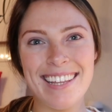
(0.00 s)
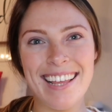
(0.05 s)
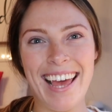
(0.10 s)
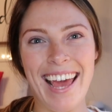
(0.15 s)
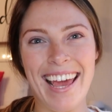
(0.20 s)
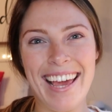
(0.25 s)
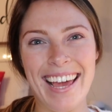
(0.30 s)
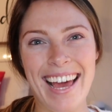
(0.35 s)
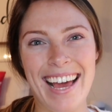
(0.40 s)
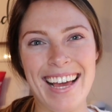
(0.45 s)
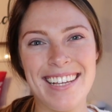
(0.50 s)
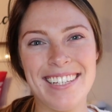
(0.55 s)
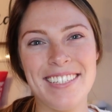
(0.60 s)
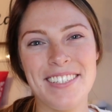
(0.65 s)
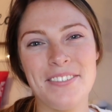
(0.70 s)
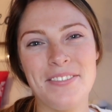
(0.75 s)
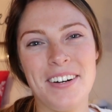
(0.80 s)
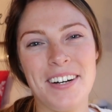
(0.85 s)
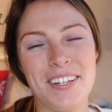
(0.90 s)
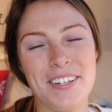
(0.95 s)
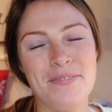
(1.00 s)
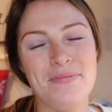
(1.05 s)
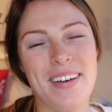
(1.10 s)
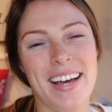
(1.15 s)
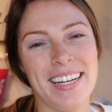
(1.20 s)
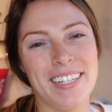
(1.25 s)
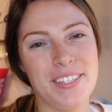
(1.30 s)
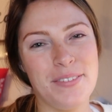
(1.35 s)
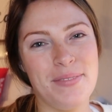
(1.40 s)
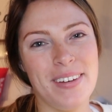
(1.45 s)
Hey guys, welcome
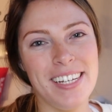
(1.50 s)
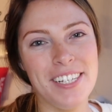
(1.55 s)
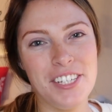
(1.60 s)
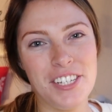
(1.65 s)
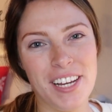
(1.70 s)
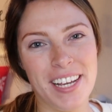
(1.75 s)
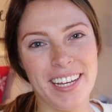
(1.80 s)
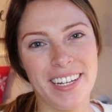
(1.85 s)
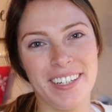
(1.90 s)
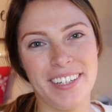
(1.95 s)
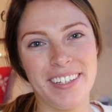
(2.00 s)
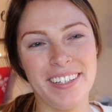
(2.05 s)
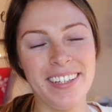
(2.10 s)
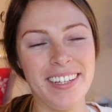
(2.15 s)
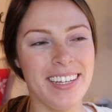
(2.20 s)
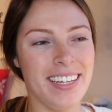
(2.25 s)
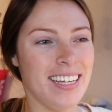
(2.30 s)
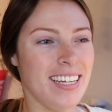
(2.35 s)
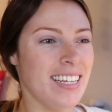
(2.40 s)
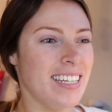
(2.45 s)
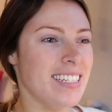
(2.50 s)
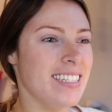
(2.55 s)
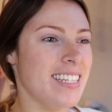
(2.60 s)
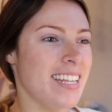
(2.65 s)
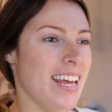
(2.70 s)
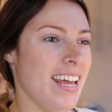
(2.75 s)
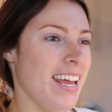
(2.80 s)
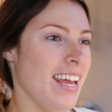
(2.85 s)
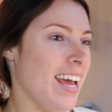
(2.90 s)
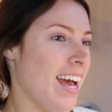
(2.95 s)
back to my channel.
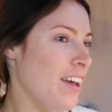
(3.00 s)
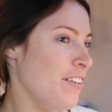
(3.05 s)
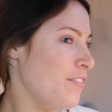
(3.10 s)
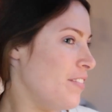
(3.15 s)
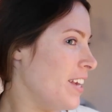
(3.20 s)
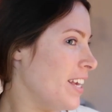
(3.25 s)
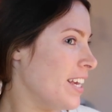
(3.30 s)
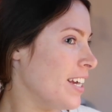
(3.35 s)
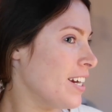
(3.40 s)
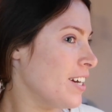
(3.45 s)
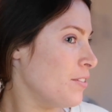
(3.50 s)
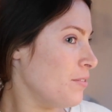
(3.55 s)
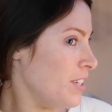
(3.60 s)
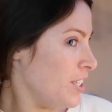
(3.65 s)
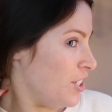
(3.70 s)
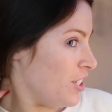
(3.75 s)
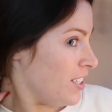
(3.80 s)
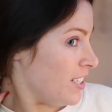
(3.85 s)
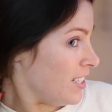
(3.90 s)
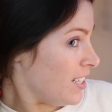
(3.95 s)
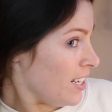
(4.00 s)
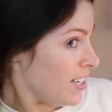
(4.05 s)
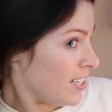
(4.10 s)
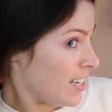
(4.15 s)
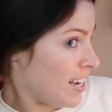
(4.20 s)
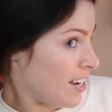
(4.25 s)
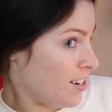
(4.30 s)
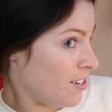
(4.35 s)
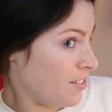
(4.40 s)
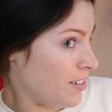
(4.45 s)
Today I figured we'd just sit
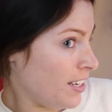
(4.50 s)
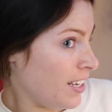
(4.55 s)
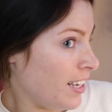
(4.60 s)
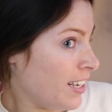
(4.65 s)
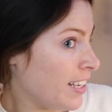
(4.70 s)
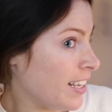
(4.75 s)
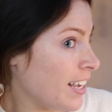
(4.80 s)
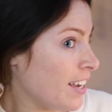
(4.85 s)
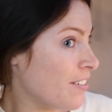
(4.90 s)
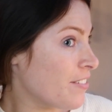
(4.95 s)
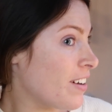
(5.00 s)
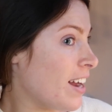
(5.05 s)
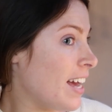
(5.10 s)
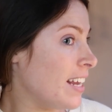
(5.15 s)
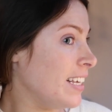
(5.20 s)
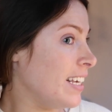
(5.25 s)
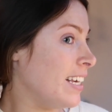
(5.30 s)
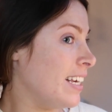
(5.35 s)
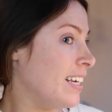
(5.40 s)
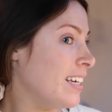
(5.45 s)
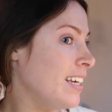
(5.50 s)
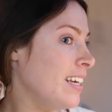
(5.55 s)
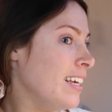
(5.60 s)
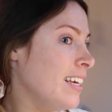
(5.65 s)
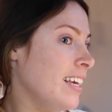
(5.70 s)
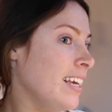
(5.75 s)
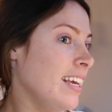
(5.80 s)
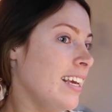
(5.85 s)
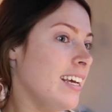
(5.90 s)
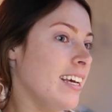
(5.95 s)
down, get ready,
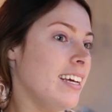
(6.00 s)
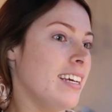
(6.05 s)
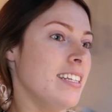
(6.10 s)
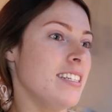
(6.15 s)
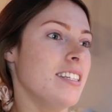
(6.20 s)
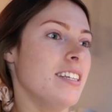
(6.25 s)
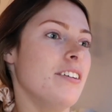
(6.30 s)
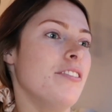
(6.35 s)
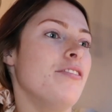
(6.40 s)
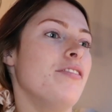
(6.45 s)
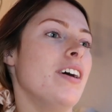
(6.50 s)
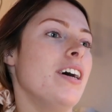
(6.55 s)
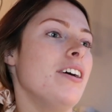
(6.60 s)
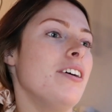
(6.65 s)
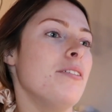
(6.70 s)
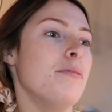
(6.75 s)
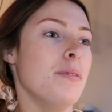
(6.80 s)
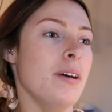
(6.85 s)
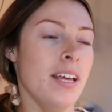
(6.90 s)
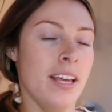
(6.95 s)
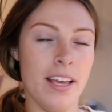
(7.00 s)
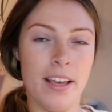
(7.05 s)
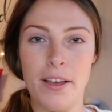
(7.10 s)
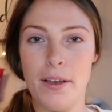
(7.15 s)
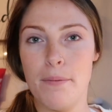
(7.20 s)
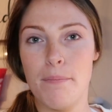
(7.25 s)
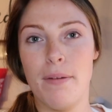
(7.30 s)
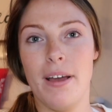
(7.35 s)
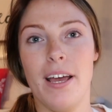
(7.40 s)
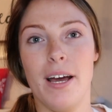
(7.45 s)
and film
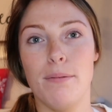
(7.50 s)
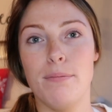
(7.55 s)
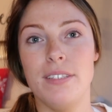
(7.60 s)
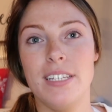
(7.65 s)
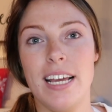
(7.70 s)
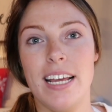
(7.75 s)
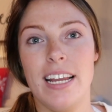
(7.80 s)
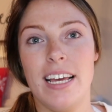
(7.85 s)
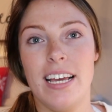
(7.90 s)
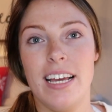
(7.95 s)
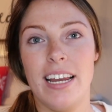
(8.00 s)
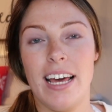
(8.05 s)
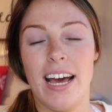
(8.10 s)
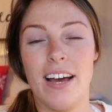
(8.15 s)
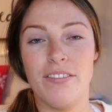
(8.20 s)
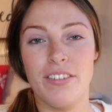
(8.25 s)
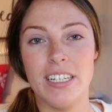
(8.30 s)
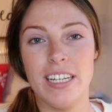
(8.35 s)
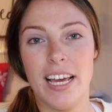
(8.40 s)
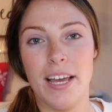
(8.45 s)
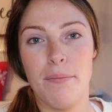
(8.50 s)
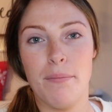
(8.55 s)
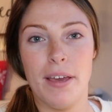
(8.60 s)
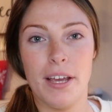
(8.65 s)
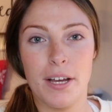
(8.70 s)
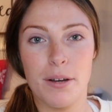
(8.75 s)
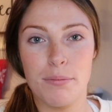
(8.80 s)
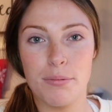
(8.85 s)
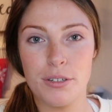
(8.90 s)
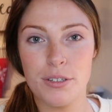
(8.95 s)
my updated everyday
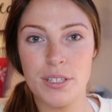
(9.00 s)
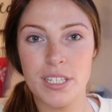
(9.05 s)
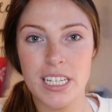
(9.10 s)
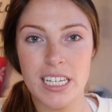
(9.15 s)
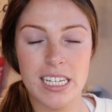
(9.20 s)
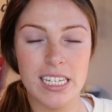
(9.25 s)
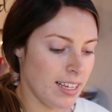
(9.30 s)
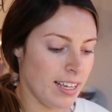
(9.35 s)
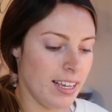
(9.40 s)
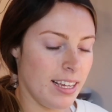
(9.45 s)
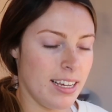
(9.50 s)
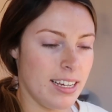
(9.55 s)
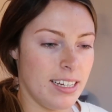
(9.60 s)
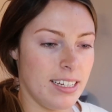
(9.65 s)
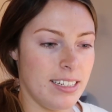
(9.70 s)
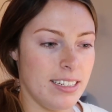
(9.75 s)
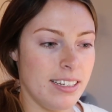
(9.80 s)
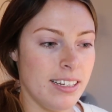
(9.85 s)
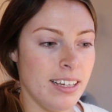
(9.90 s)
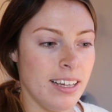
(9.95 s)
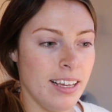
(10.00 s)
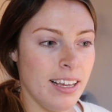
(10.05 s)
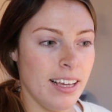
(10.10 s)
makeup routine. And